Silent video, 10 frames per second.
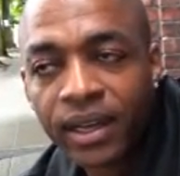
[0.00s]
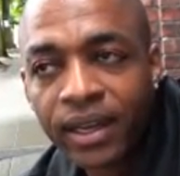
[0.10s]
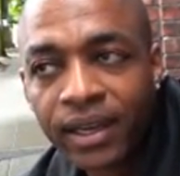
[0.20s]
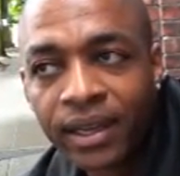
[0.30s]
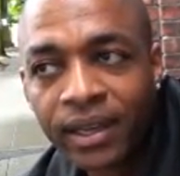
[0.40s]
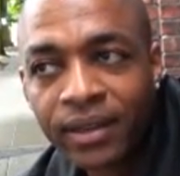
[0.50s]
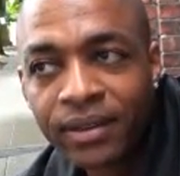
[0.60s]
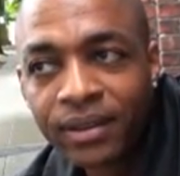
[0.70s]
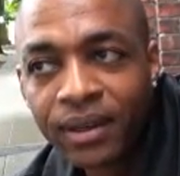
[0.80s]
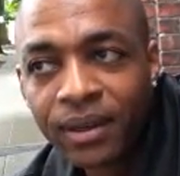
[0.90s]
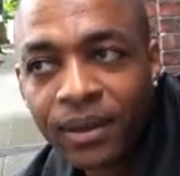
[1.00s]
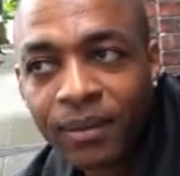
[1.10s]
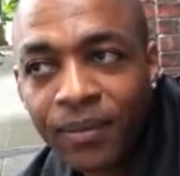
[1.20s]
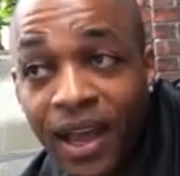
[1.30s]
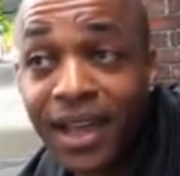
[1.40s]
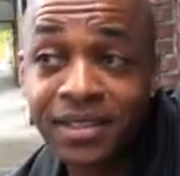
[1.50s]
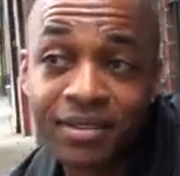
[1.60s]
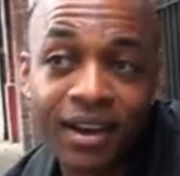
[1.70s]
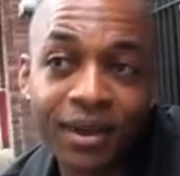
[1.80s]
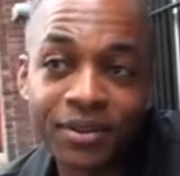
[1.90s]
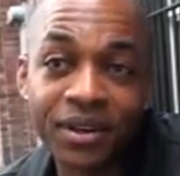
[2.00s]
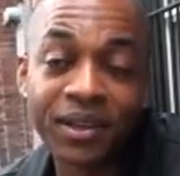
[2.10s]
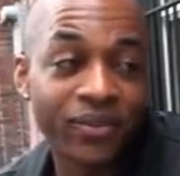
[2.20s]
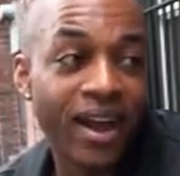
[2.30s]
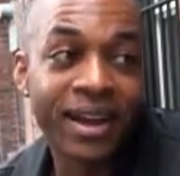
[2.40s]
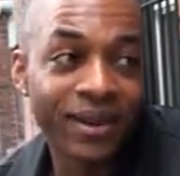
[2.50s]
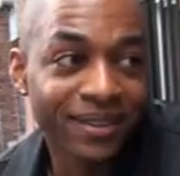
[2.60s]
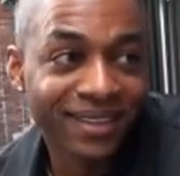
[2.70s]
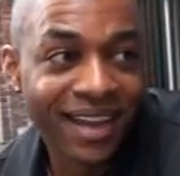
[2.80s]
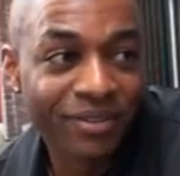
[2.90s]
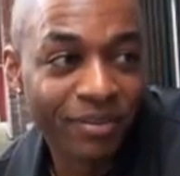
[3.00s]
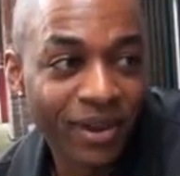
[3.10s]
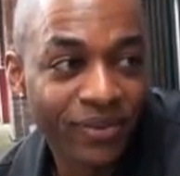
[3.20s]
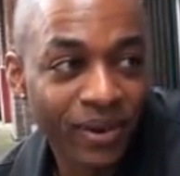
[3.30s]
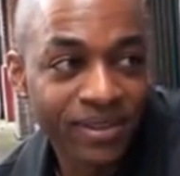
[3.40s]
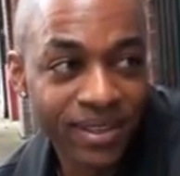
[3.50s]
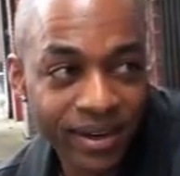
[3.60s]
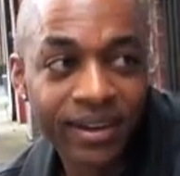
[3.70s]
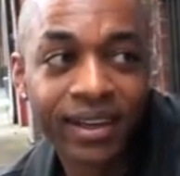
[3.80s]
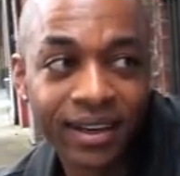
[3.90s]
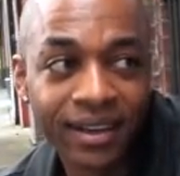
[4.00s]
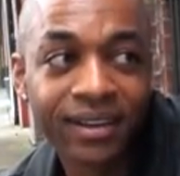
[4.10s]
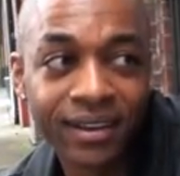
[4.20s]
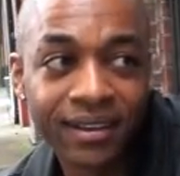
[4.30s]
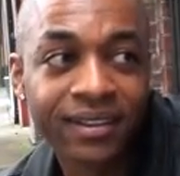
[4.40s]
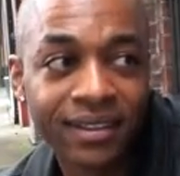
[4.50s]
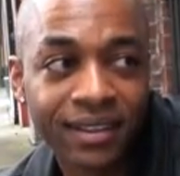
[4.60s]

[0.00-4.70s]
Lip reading: And I actually thought I was going to get fired after my first year. Yeah.